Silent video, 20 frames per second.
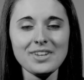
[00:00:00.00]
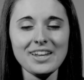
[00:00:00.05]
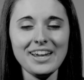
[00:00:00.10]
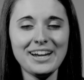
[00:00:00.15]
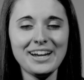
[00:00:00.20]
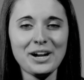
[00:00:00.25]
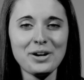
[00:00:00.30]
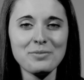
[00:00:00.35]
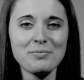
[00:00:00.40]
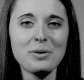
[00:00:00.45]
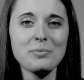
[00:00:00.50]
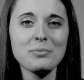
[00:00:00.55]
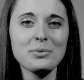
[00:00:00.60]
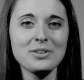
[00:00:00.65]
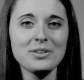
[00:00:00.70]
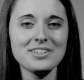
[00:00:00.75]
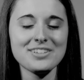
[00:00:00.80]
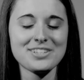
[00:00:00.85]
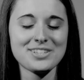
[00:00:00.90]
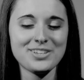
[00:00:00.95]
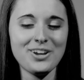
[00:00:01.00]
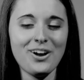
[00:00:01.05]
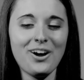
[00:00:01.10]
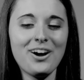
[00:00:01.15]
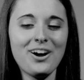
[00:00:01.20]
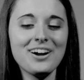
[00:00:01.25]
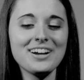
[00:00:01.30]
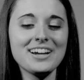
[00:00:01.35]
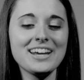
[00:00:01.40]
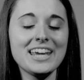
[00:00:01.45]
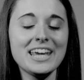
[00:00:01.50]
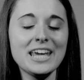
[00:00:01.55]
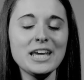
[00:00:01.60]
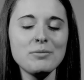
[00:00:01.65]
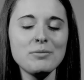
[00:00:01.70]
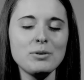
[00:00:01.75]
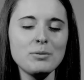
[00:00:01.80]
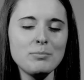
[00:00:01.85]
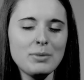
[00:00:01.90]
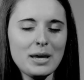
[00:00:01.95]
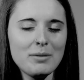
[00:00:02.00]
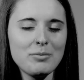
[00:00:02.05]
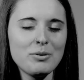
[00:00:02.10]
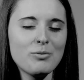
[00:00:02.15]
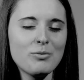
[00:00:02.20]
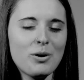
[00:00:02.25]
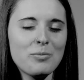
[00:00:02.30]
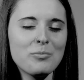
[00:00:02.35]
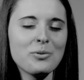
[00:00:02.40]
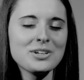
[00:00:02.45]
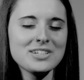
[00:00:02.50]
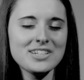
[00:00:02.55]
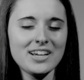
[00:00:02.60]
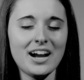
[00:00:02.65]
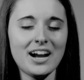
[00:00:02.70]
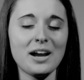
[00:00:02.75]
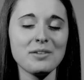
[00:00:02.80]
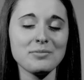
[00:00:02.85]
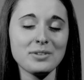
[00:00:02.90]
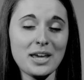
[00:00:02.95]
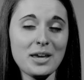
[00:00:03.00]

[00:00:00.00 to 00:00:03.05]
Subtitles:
And I remember the song Hit Me Baby One More Time